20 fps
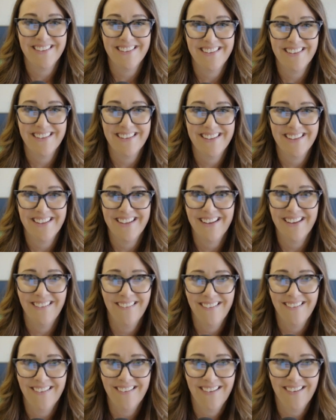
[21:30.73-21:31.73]

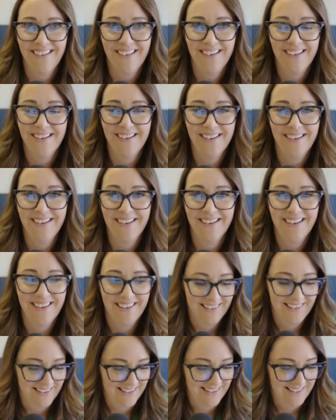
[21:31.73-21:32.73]

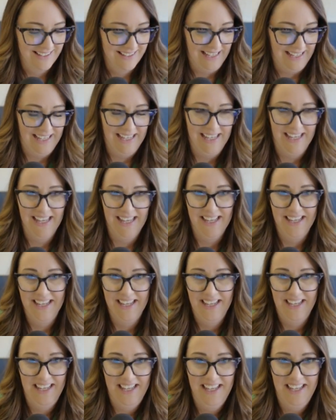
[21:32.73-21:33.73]

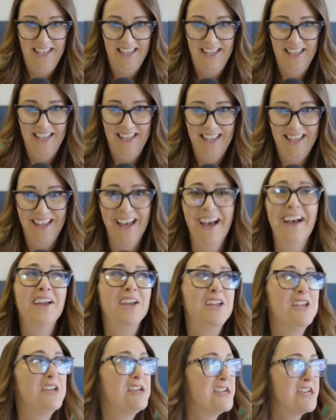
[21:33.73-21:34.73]

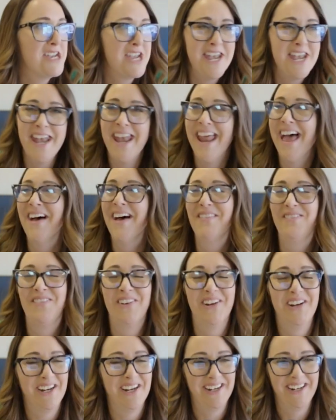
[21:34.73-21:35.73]

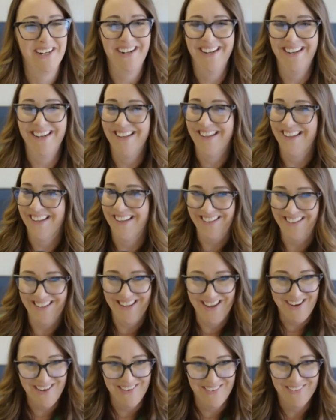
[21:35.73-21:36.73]

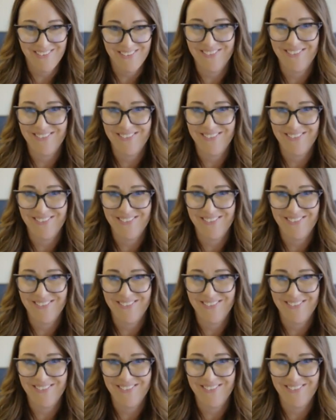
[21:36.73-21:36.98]
(not speaking)